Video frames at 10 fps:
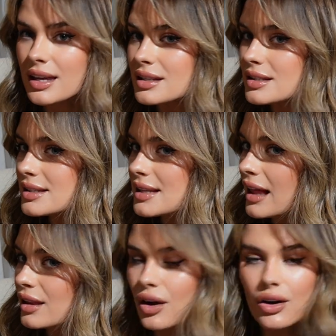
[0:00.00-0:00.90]
in
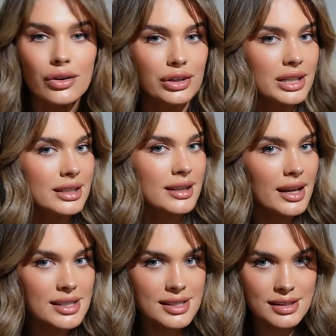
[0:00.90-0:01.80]
salon,
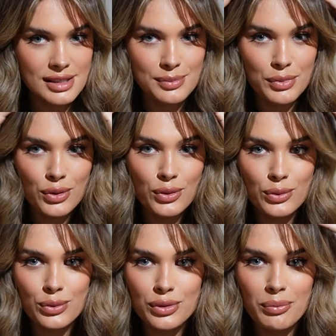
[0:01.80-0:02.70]
nice and
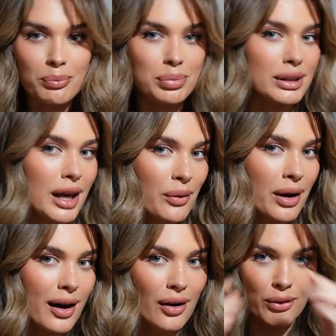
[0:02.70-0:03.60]
smooth
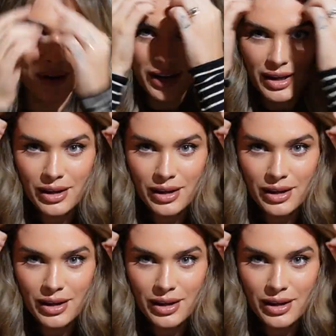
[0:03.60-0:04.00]
blowout